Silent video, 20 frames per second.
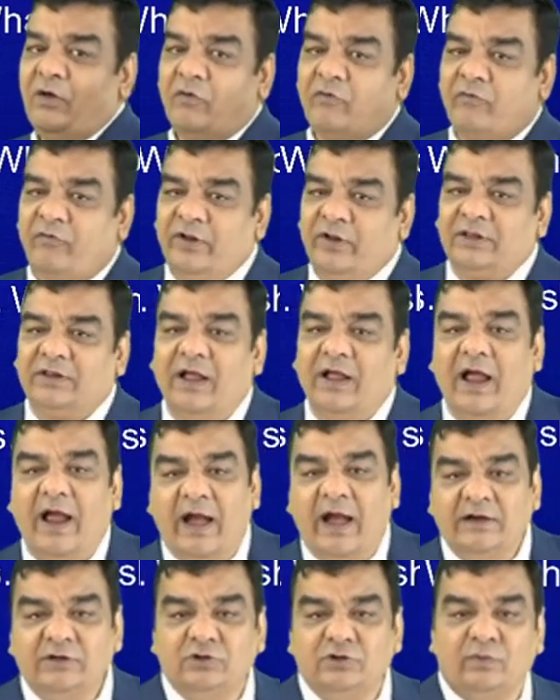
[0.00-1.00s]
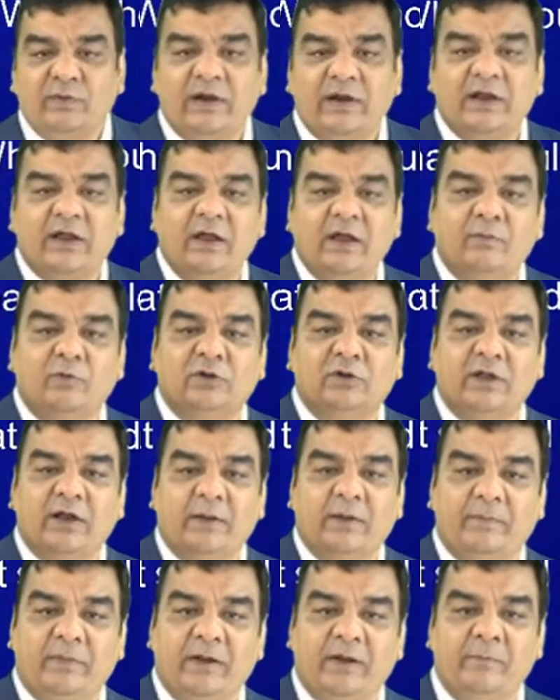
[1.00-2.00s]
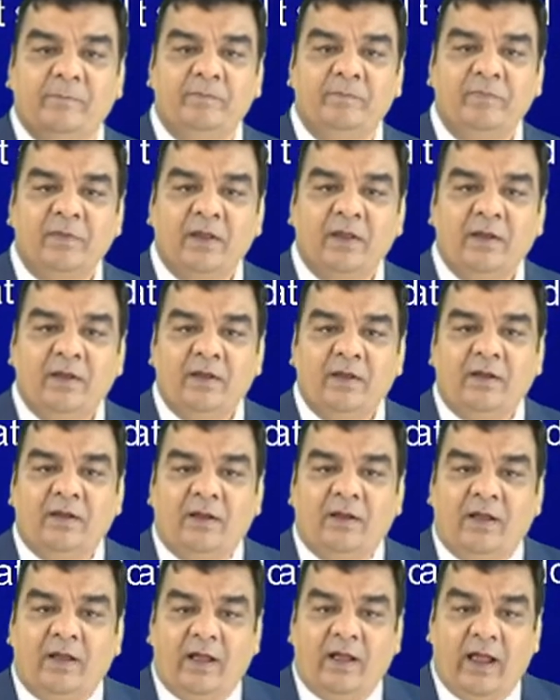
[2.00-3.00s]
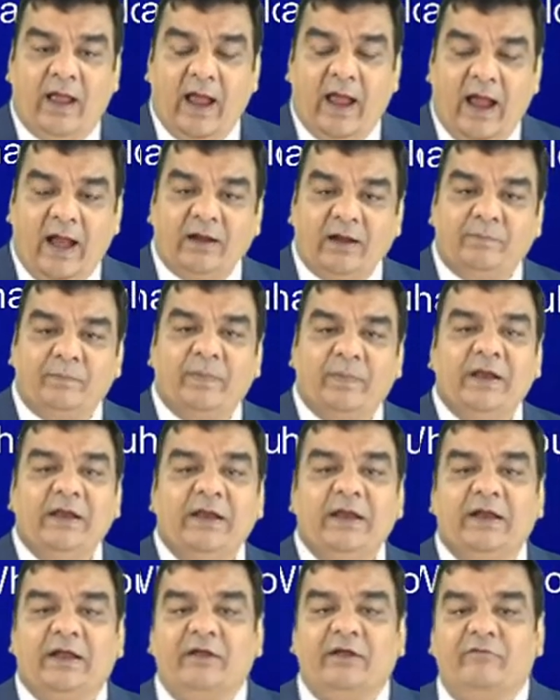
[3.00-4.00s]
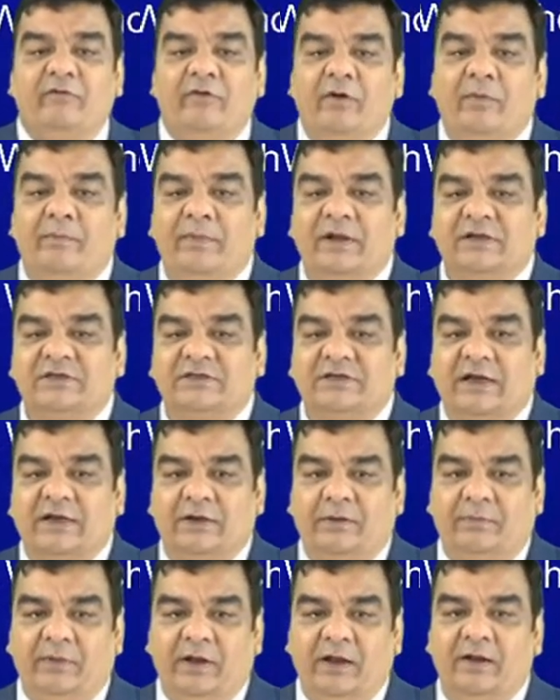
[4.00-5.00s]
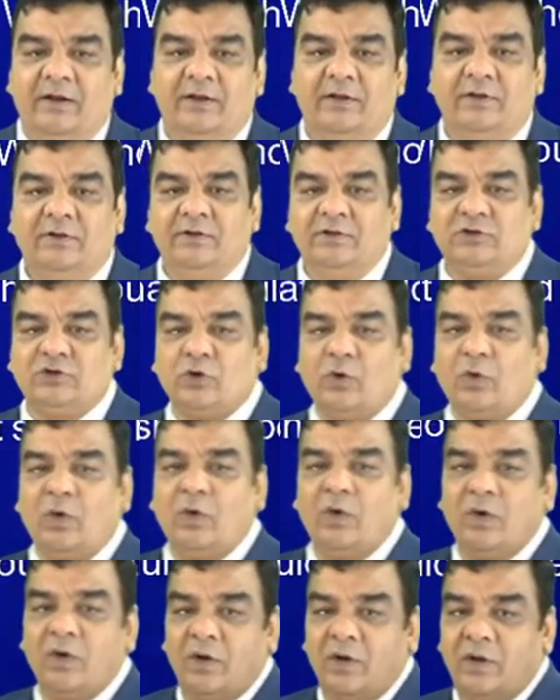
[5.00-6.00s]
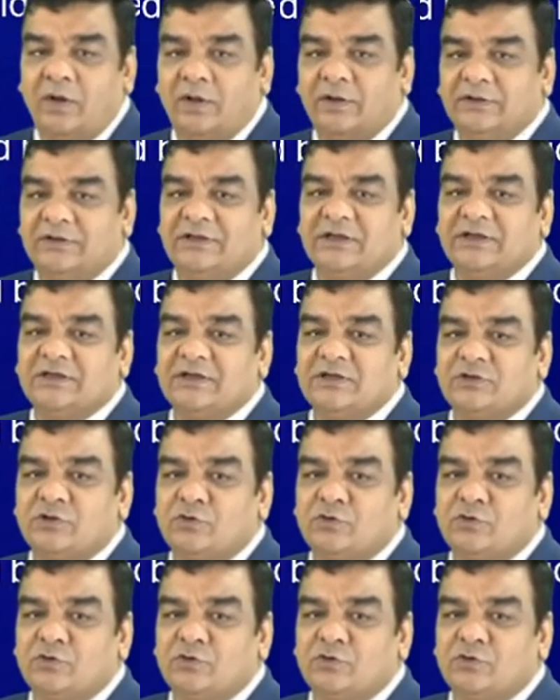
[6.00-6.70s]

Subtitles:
with adjuvant chemotherapy, and palliative mastectomy. So this is